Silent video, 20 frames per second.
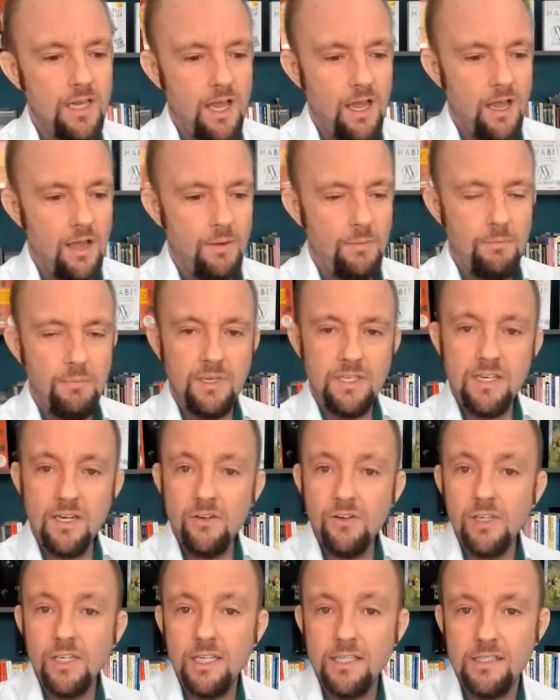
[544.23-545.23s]

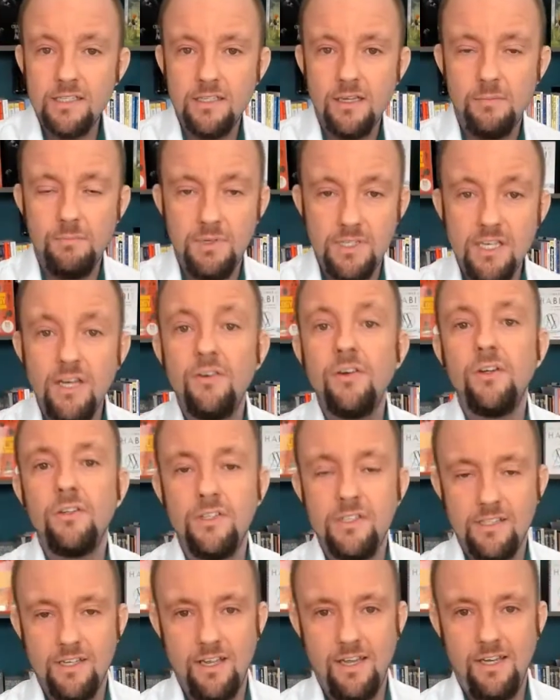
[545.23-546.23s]
material
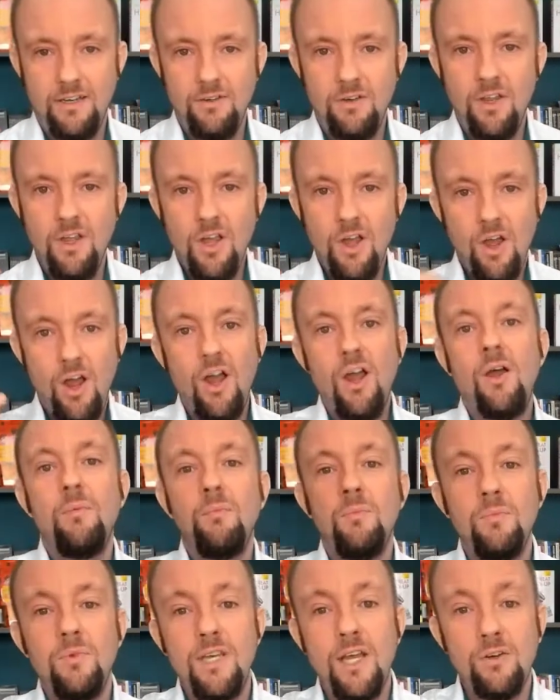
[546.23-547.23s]
design
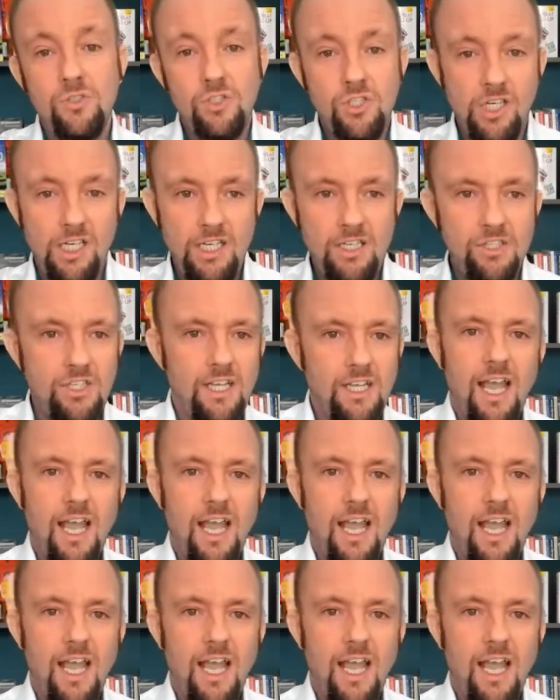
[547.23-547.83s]
now changing?